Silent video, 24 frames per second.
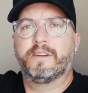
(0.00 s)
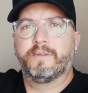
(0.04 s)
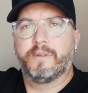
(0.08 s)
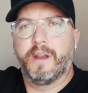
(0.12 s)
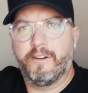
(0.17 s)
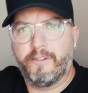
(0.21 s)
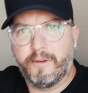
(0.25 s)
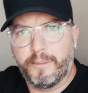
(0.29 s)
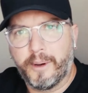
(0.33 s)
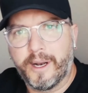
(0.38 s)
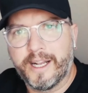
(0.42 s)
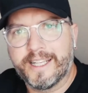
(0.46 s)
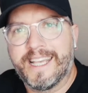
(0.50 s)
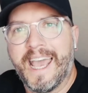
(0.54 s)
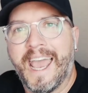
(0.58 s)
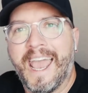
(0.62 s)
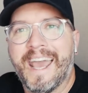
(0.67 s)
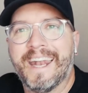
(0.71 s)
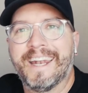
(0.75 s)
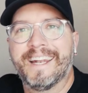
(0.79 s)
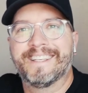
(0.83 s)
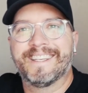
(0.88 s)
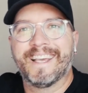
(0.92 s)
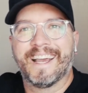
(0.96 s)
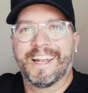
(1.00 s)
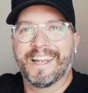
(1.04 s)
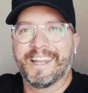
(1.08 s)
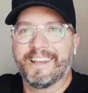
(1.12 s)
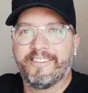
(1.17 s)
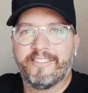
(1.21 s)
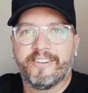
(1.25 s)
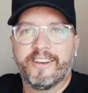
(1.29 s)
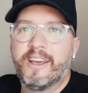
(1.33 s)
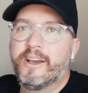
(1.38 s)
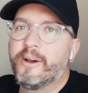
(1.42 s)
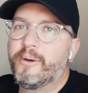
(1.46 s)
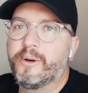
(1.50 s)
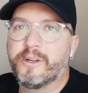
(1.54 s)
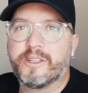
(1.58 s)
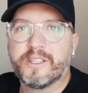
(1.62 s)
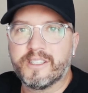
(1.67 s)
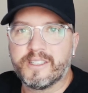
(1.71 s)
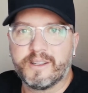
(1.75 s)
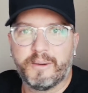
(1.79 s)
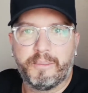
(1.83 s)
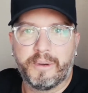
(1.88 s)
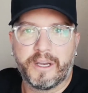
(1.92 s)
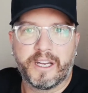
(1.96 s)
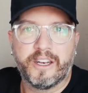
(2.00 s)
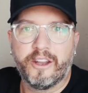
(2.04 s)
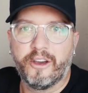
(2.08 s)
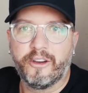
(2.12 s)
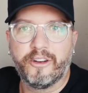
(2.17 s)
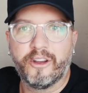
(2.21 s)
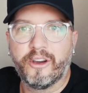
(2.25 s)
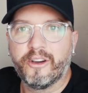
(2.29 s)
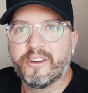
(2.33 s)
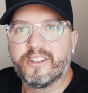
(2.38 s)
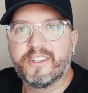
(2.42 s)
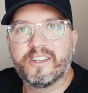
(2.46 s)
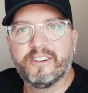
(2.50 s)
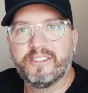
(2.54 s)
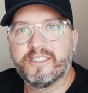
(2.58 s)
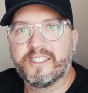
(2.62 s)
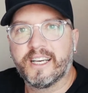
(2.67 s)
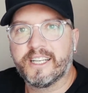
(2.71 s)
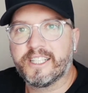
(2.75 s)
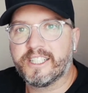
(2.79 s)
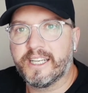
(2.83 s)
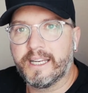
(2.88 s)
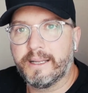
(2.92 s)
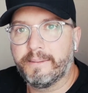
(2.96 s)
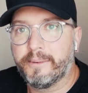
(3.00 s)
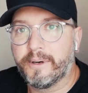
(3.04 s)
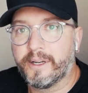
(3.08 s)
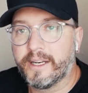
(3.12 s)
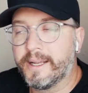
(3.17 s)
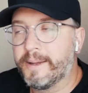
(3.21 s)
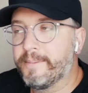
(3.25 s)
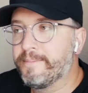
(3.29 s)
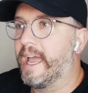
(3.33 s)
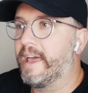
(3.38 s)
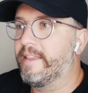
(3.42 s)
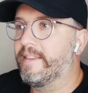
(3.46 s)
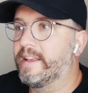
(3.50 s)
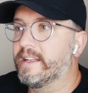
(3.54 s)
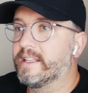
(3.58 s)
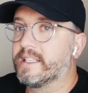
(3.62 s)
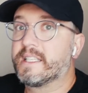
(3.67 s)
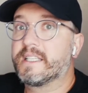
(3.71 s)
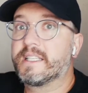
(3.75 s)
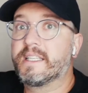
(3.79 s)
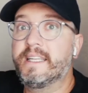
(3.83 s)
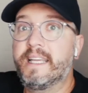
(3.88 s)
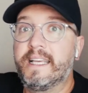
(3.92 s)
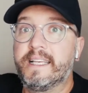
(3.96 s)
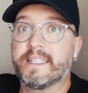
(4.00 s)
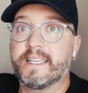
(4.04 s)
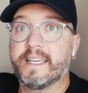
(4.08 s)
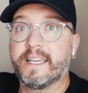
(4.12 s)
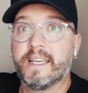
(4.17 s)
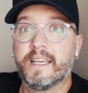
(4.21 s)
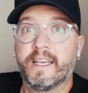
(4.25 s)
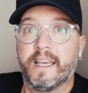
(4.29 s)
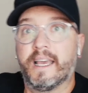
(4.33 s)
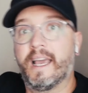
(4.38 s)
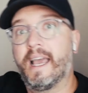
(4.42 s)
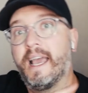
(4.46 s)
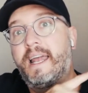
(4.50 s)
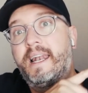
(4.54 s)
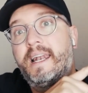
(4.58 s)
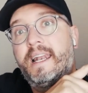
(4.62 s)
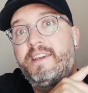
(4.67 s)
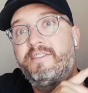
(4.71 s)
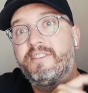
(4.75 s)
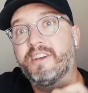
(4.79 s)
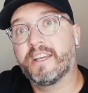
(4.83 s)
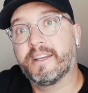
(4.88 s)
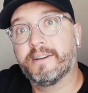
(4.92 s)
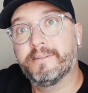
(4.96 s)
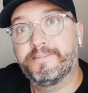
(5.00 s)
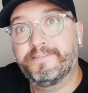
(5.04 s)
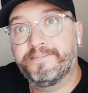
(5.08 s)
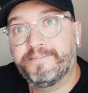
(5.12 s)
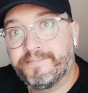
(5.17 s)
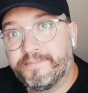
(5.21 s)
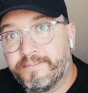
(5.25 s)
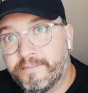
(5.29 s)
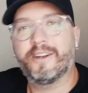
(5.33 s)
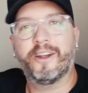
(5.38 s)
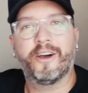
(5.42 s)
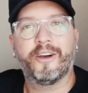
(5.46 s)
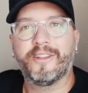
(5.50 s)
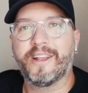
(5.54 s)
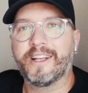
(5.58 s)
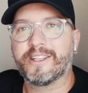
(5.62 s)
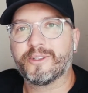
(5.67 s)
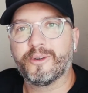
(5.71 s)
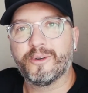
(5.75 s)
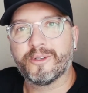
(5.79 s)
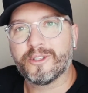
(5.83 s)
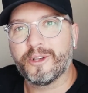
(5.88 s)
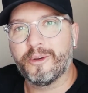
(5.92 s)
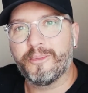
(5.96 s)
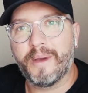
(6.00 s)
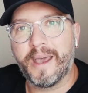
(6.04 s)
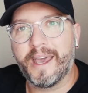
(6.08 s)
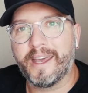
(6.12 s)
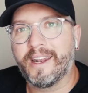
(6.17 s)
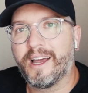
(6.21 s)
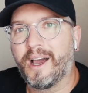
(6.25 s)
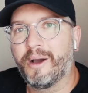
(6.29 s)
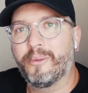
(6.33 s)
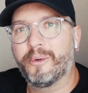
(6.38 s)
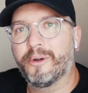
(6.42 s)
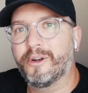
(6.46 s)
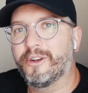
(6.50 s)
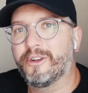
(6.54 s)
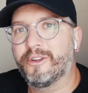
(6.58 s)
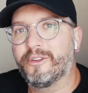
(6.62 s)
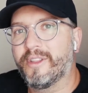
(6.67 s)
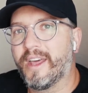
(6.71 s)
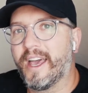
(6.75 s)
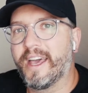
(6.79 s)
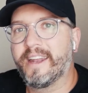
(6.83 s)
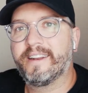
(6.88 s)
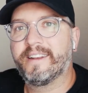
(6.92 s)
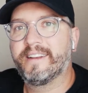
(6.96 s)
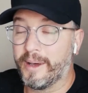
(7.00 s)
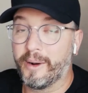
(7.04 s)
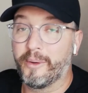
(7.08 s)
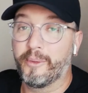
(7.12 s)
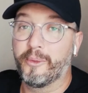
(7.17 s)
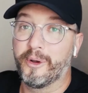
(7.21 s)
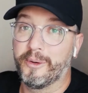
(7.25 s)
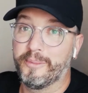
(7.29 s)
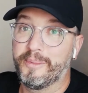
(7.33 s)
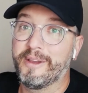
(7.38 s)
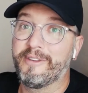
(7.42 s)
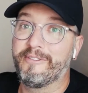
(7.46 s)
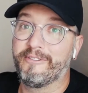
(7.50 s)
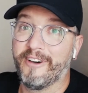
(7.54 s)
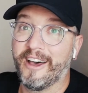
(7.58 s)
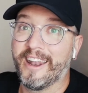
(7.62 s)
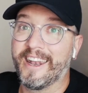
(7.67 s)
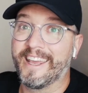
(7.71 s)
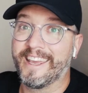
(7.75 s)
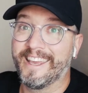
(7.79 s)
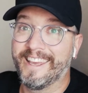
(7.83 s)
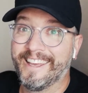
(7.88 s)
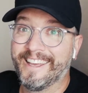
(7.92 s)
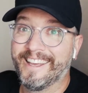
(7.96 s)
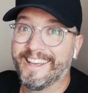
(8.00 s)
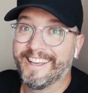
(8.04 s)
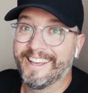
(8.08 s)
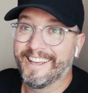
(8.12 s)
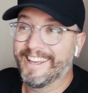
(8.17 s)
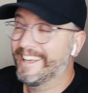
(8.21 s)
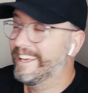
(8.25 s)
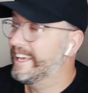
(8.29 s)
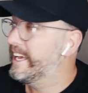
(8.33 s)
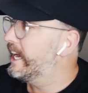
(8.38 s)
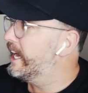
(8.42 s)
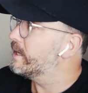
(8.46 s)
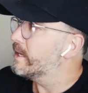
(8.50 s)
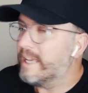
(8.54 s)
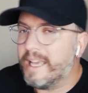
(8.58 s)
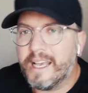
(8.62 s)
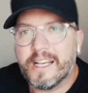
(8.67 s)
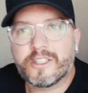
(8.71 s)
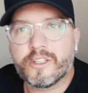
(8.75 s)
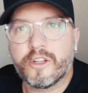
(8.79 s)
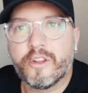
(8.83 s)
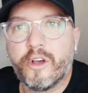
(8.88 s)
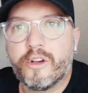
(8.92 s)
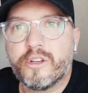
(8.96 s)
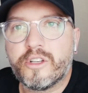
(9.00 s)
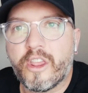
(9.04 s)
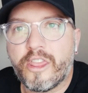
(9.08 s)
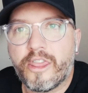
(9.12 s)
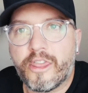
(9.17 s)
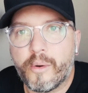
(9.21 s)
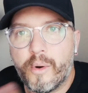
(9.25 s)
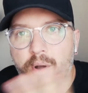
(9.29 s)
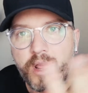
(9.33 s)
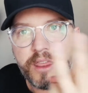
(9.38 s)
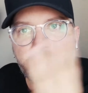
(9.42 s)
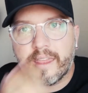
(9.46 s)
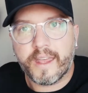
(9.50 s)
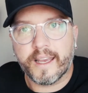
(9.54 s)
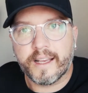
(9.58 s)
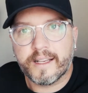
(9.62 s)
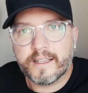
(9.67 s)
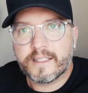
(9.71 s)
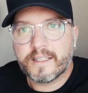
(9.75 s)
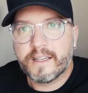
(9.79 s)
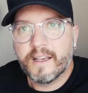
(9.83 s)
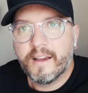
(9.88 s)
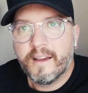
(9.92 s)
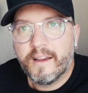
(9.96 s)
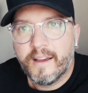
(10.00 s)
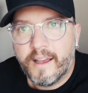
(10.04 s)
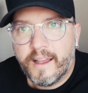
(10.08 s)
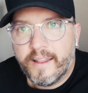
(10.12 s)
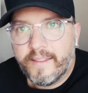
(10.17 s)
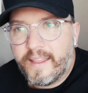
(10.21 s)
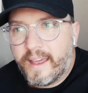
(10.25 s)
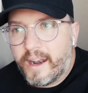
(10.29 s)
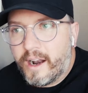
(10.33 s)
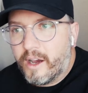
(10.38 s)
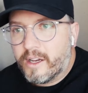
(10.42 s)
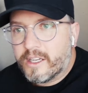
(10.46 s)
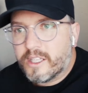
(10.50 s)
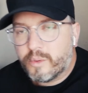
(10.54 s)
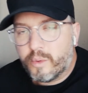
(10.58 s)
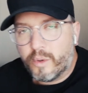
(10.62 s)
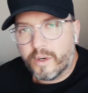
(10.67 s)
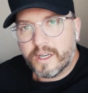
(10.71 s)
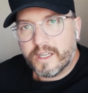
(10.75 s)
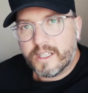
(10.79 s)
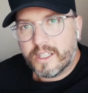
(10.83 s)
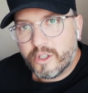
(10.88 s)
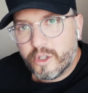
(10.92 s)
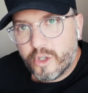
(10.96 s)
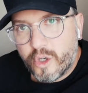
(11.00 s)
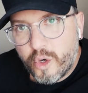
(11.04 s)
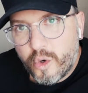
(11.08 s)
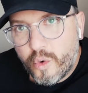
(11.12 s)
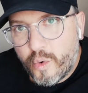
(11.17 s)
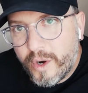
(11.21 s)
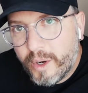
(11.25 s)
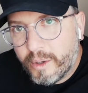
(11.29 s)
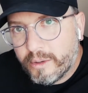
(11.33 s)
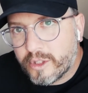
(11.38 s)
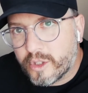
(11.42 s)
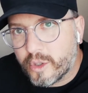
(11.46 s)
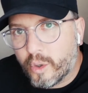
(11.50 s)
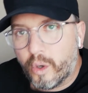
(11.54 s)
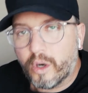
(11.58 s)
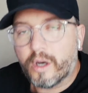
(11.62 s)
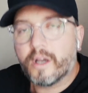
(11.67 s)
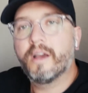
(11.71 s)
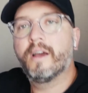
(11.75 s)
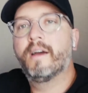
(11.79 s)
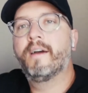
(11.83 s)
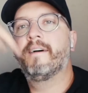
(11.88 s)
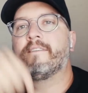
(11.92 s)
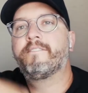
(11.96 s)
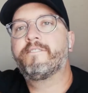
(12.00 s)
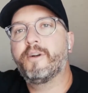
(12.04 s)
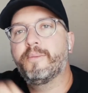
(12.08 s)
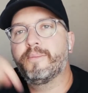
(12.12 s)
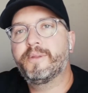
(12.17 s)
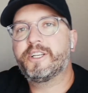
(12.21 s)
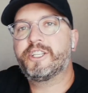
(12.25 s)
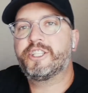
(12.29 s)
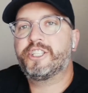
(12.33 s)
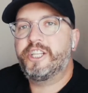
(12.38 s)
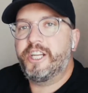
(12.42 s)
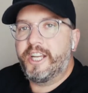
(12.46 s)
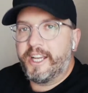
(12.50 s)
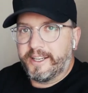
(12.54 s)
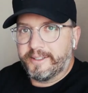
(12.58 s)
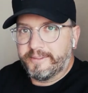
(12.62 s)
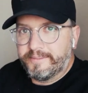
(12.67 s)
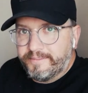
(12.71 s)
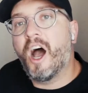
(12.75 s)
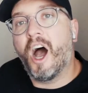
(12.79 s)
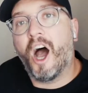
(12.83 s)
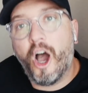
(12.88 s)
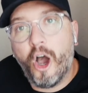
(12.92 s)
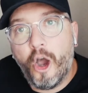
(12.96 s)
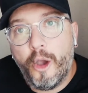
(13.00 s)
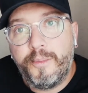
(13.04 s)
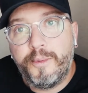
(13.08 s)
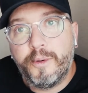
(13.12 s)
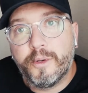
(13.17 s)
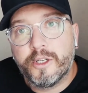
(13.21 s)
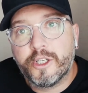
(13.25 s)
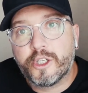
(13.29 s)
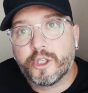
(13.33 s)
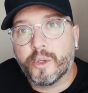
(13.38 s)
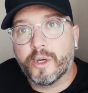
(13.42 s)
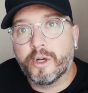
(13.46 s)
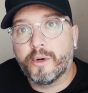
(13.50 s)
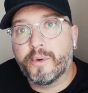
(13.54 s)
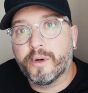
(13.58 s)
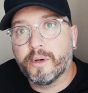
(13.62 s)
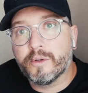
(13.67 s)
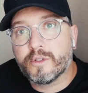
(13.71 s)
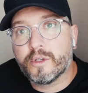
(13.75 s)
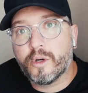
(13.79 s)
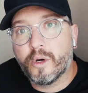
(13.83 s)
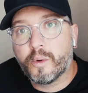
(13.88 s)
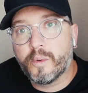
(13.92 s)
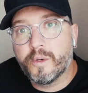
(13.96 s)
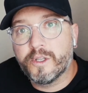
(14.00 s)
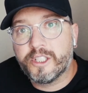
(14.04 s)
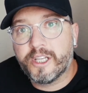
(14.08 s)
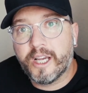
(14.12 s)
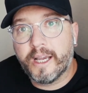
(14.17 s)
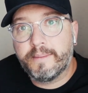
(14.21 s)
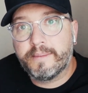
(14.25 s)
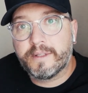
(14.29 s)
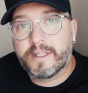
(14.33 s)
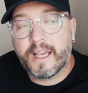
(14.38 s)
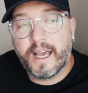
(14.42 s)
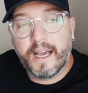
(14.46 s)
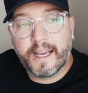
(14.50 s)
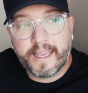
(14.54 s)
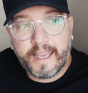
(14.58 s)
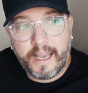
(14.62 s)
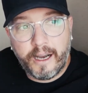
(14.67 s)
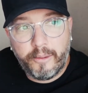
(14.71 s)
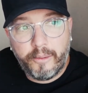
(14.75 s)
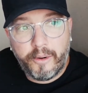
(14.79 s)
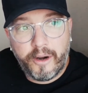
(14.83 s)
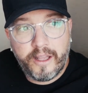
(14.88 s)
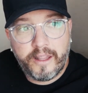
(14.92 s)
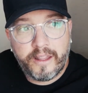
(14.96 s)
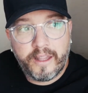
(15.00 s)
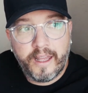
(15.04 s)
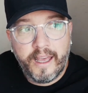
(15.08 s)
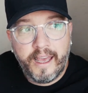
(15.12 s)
everybody's hand as I leave, which is a big no-no. Don't touch anybody. And then sneezing and leaving. No, that's also bad. I wouldn't do that, but it would be funny. Yeah, so those are 3 things that I just wanted to do real talk from this chair. I hope you enjoyed Real Talk with James Galbraith,